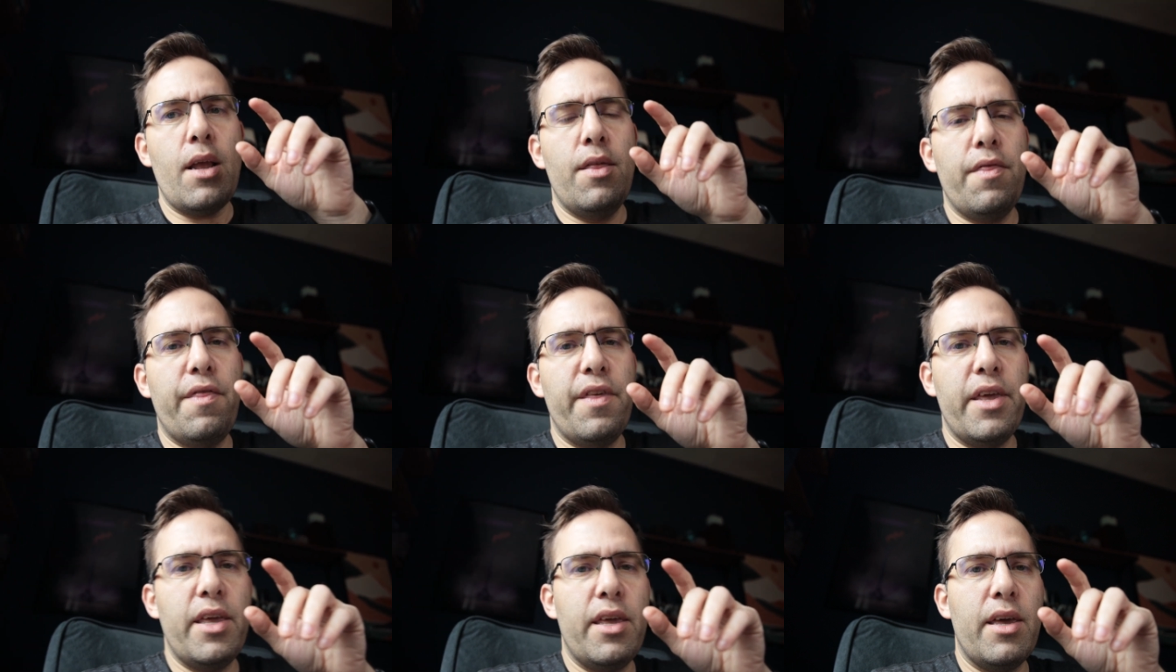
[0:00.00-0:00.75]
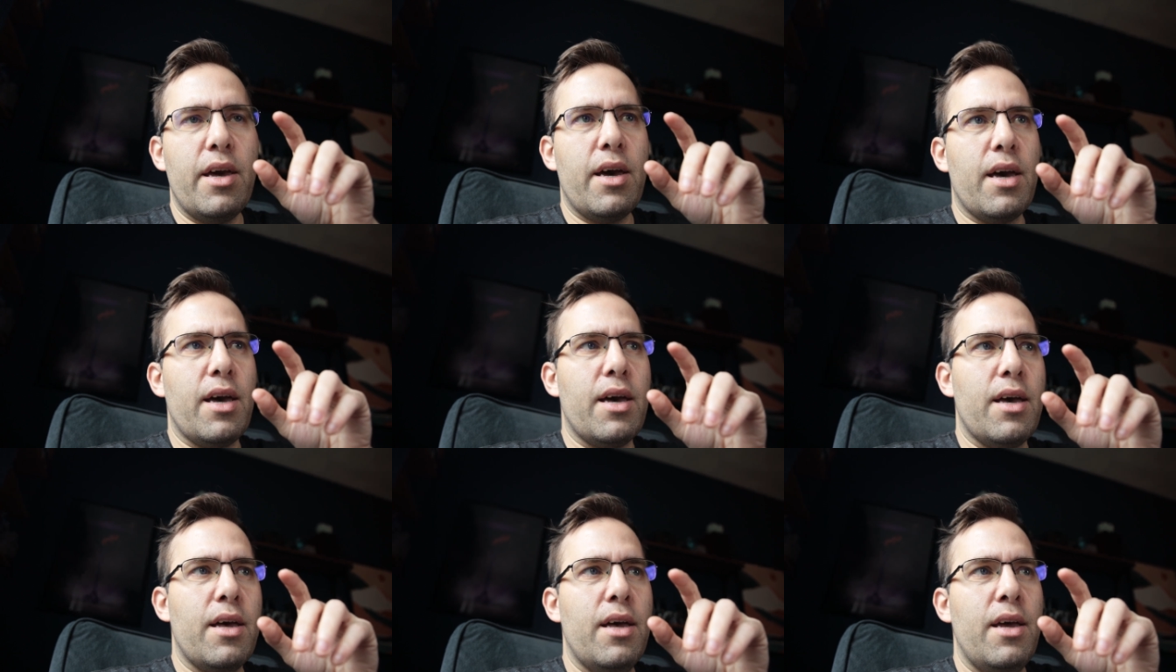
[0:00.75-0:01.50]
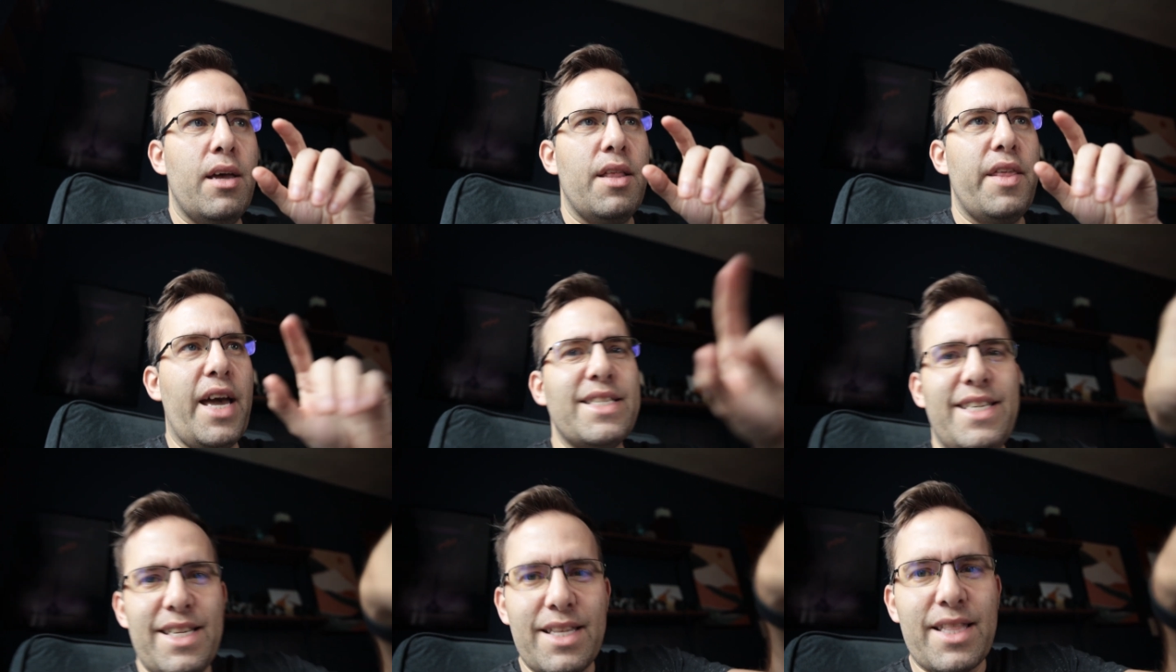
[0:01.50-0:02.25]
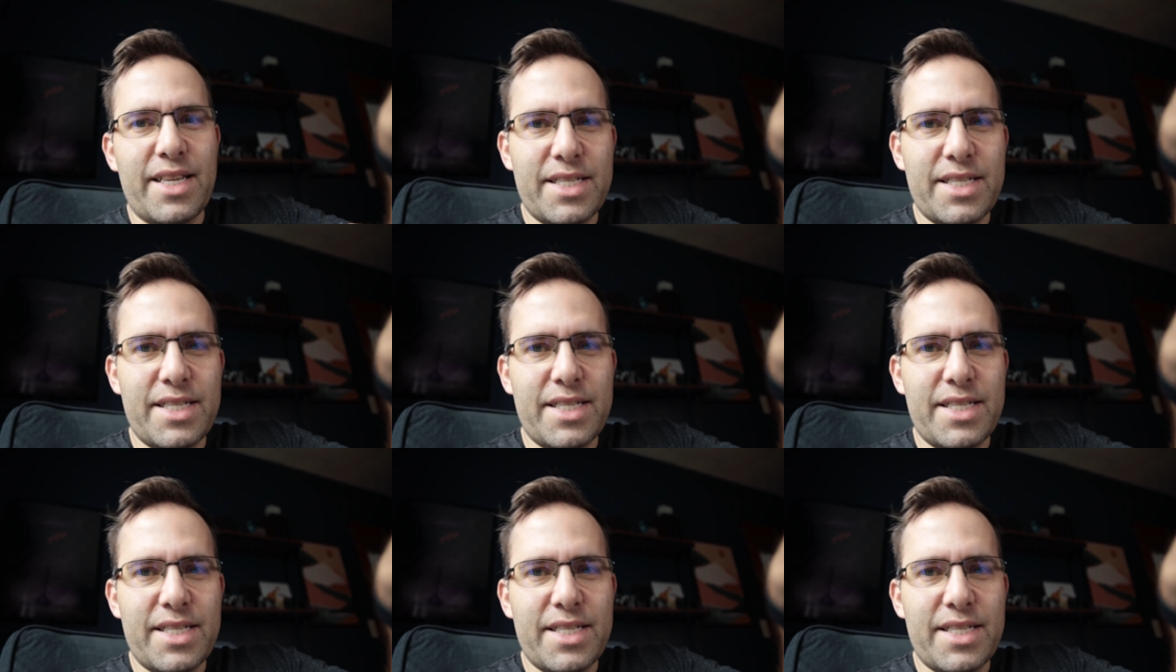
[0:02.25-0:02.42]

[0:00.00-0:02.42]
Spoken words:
the idea that this